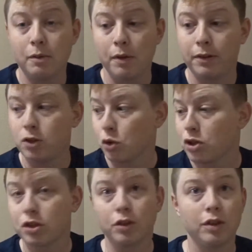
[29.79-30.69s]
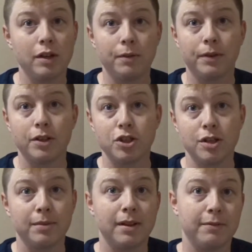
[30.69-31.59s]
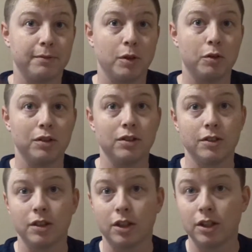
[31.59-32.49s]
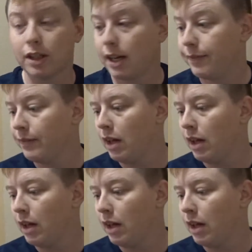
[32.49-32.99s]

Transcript: with George Clooney with the ship that goes into the hurricane.